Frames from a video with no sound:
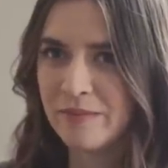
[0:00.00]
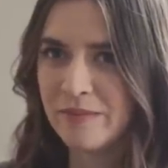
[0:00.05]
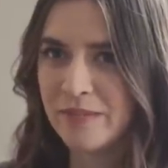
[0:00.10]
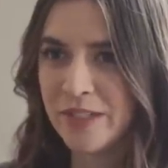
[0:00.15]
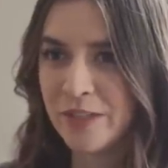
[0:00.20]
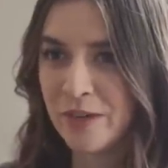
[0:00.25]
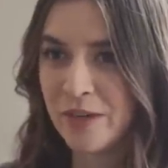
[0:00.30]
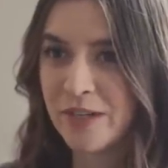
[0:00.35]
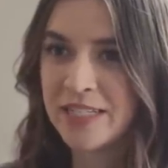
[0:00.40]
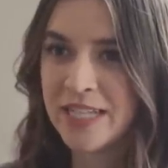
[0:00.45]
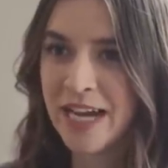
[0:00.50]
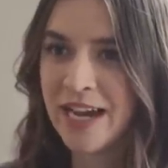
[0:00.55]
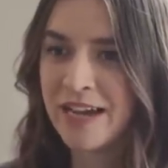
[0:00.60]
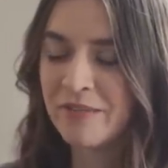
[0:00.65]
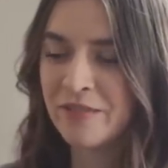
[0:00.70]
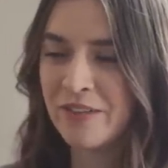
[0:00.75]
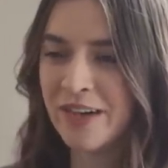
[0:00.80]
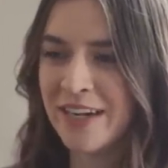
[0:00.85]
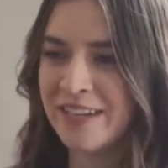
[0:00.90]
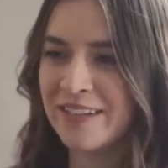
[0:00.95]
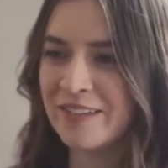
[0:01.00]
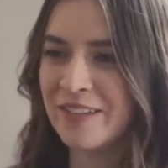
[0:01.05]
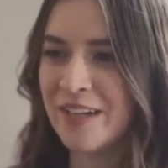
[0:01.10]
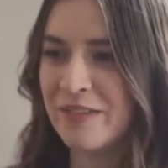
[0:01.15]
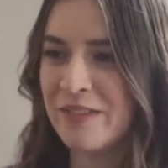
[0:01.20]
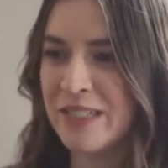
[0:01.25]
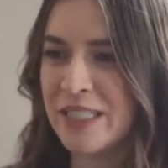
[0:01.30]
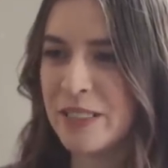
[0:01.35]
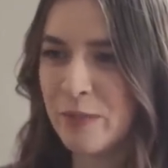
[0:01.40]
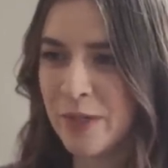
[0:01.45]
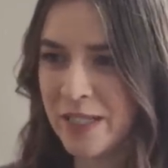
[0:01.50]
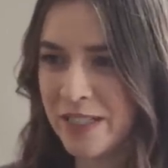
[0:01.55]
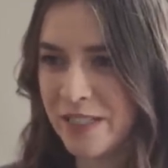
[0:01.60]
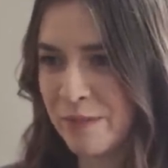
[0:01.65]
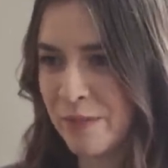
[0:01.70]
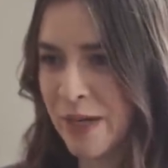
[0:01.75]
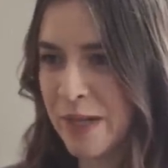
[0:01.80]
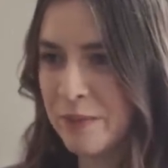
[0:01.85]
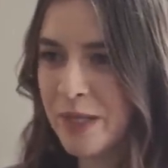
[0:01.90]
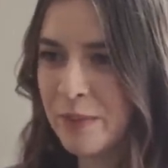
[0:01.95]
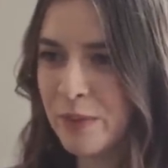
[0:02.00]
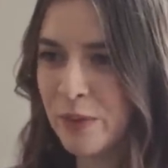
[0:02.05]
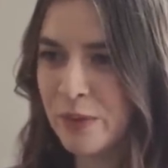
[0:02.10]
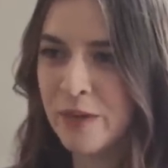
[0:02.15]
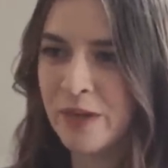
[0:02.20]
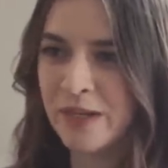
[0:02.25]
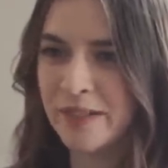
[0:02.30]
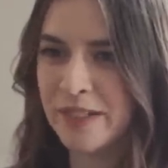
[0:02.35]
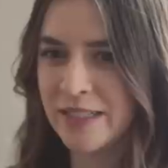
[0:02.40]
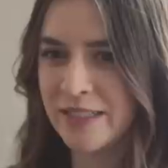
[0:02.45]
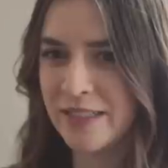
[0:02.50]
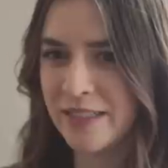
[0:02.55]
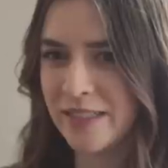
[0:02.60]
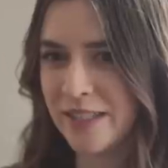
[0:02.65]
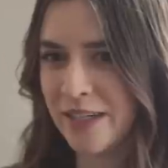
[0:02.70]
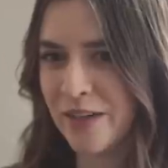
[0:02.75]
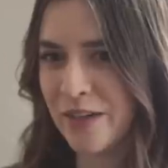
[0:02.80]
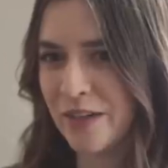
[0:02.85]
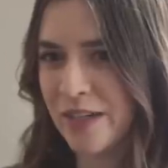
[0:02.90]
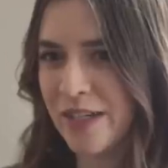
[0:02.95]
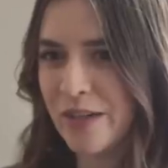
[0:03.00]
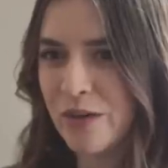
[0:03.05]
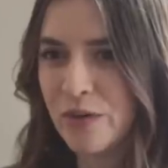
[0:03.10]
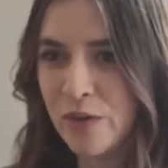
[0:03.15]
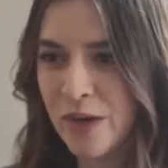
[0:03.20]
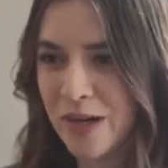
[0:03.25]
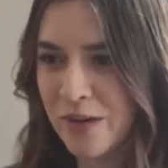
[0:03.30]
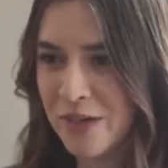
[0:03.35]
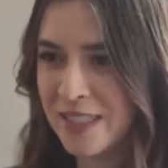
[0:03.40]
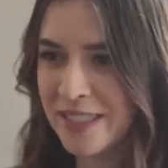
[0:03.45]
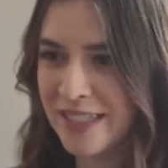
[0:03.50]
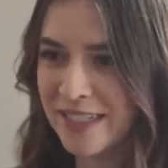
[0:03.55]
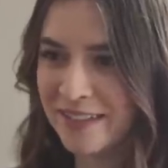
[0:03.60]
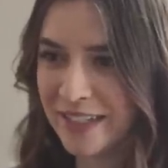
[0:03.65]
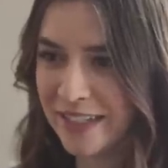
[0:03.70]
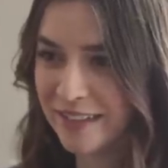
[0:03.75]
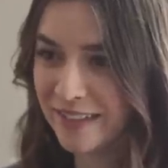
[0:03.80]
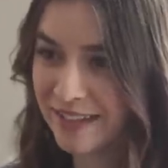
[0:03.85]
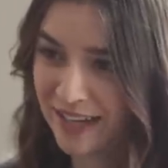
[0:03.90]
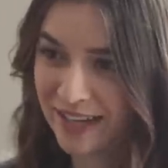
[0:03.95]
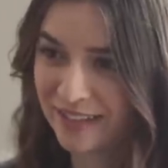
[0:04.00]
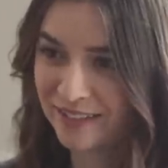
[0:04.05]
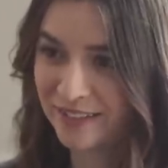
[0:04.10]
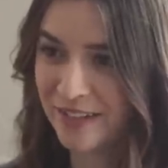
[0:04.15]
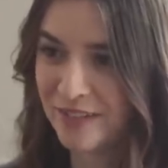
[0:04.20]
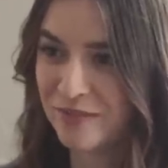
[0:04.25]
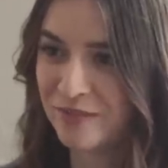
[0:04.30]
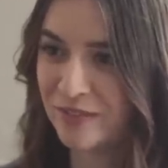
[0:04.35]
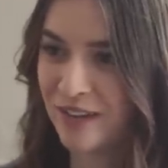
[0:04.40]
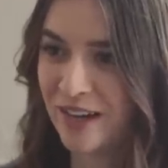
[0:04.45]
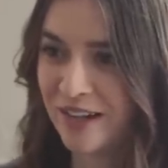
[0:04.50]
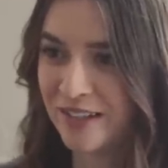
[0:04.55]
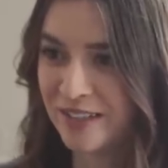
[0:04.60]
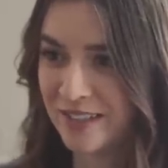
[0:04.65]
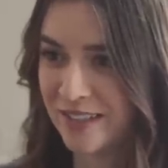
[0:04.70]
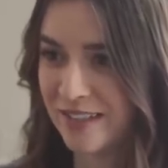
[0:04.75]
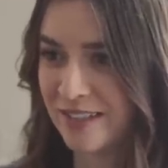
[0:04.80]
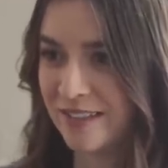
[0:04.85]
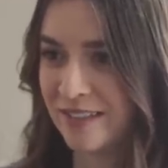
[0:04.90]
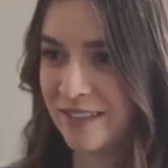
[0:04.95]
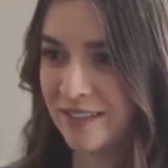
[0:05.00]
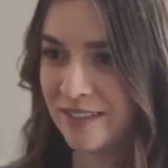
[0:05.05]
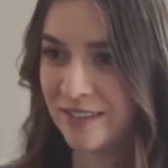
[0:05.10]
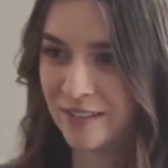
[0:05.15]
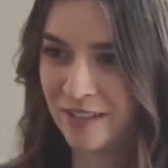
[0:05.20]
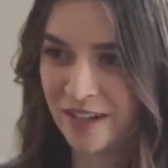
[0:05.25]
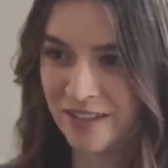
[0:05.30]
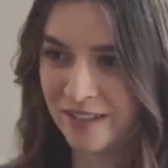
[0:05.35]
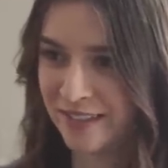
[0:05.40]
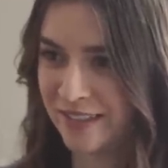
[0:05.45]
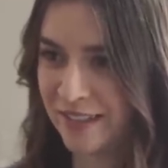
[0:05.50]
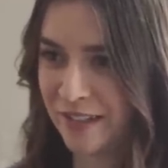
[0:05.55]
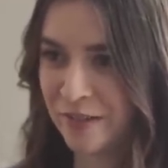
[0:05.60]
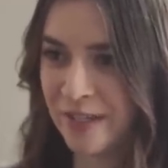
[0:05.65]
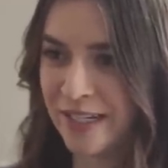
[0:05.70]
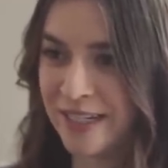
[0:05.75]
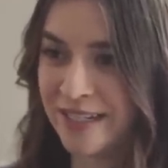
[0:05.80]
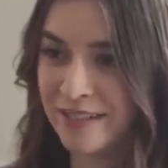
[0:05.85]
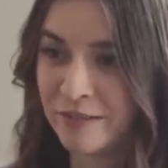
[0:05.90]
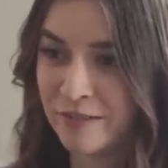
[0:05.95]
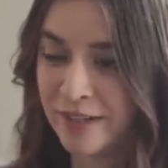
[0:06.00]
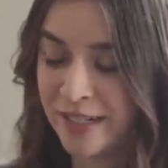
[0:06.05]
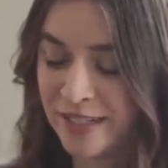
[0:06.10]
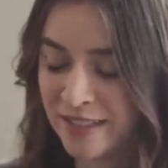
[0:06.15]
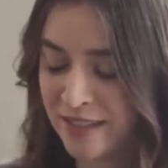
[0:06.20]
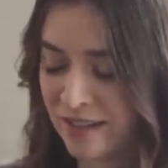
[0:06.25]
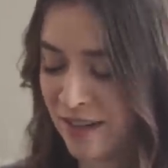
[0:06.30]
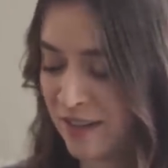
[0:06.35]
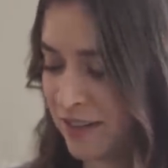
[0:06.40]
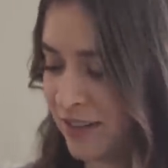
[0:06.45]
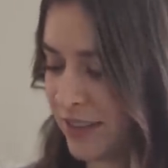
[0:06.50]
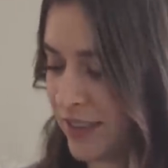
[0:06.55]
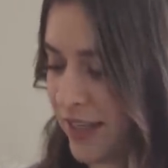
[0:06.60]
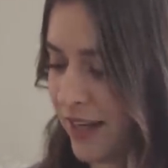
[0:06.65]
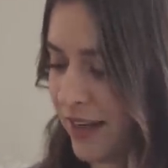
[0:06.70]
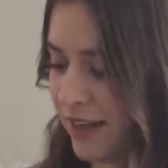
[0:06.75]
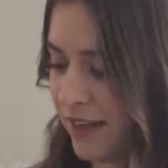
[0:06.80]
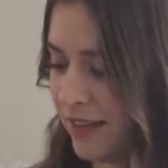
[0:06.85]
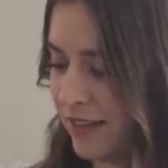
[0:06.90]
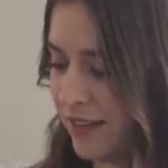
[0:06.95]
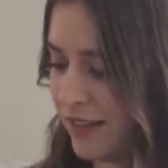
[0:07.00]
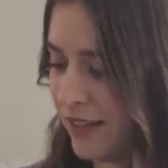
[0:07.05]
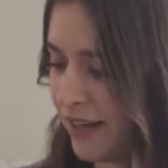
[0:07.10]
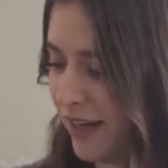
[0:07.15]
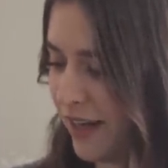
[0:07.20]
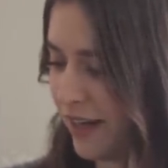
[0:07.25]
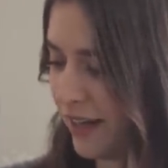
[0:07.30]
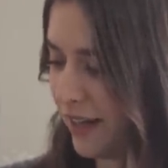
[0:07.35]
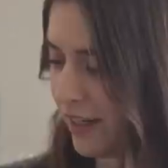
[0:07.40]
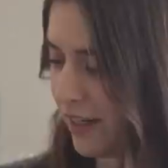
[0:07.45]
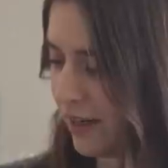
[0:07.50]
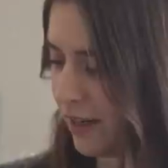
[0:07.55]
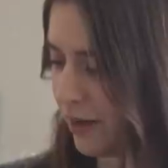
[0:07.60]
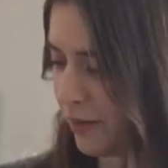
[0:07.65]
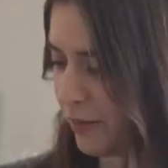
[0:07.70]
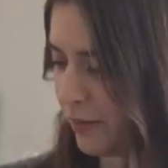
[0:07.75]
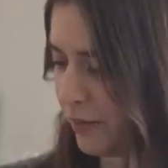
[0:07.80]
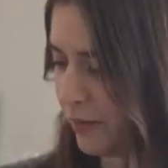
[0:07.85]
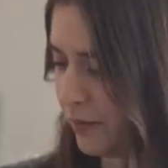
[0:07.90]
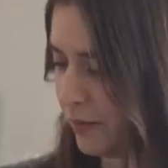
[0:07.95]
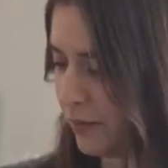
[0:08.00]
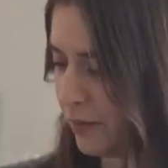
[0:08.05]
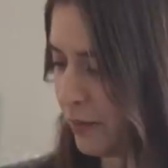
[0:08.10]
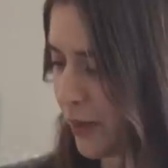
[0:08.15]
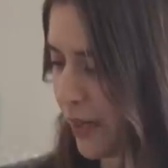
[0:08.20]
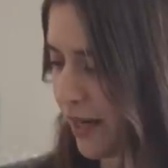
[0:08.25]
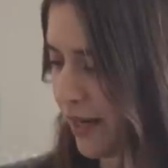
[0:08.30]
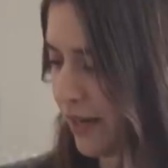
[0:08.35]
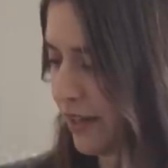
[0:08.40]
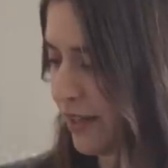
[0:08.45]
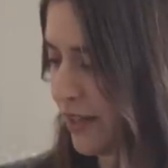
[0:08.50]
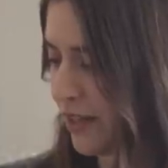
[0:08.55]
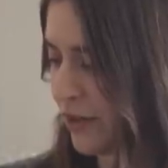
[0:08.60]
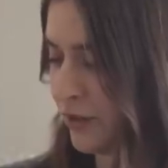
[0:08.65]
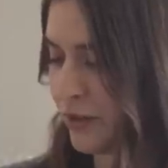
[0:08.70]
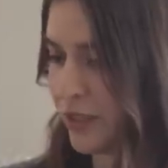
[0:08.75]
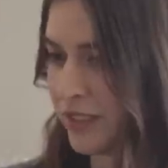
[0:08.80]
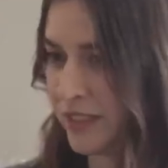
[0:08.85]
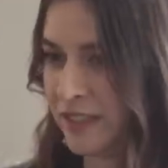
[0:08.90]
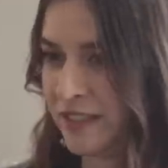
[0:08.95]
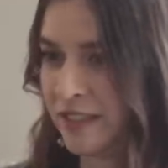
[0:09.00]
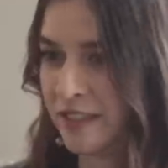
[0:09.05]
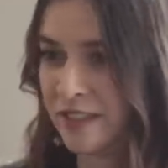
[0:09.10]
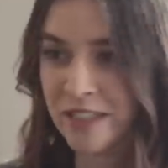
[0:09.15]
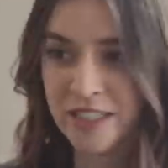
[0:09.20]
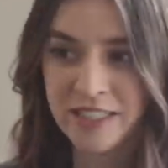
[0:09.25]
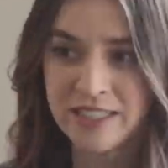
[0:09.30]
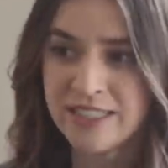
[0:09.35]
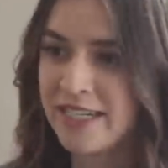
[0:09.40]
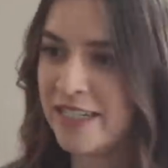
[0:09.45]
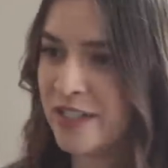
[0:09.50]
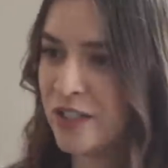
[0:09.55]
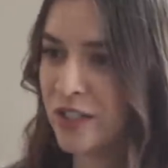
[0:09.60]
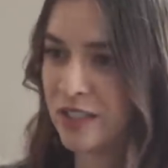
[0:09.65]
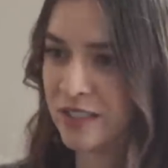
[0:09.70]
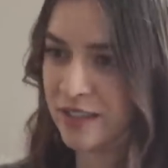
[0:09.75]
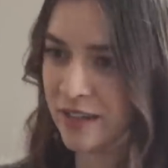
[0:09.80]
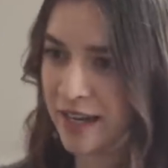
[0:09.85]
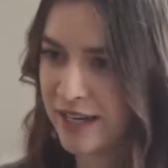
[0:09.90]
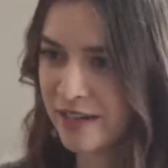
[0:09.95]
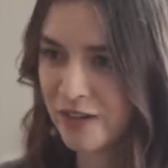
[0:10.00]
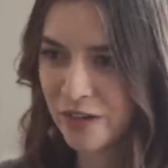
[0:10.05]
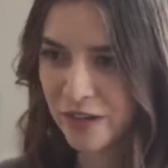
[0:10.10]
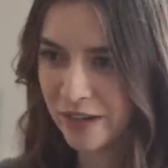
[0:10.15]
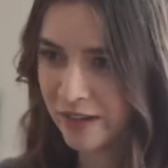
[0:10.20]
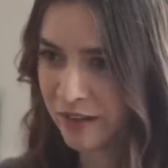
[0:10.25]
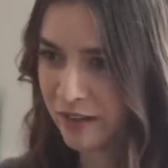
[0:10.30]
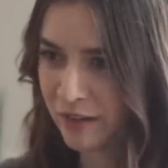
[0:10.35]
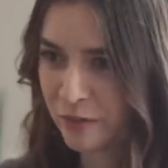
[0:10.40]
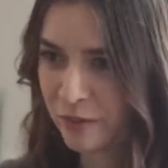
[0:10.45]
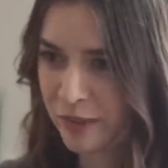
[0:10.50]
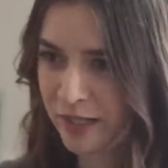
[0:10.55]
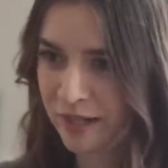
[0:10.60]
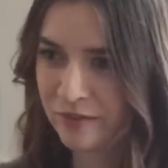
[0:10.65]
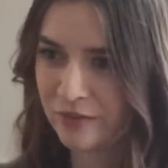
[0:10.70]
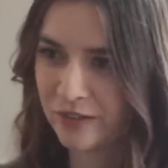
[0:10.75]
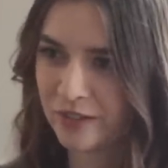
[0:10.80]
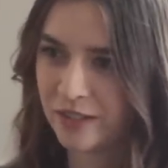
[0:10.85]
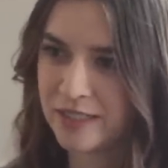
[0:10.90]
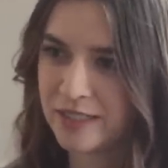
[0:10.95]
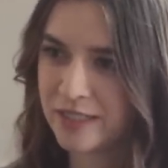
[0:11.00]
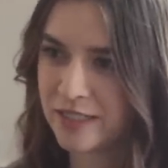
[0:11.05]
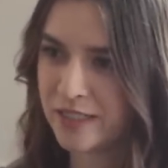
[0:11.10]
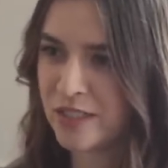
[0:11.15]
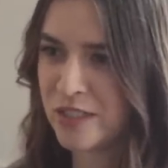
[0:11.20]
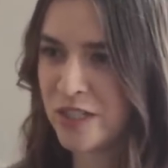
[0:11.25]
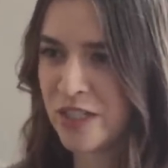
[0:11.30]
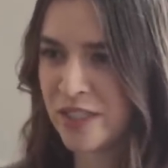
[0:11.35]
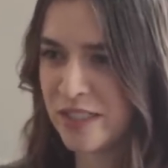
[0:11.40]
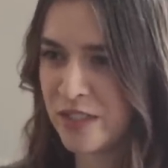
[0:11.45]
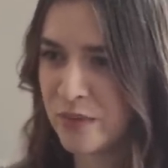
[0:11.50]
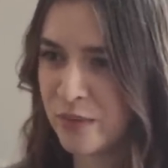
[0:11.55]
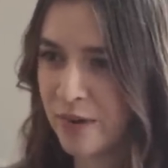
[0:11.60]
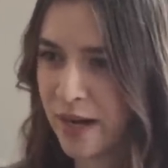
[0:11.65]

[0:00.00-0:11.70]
you know, because I find a lot of inspiration by people who aren't necessarily who I would sing like. Like I love Lana's Lana Del Rey's songs, yeah. and um, but I, you know, to to sing just like her or whatever isn't just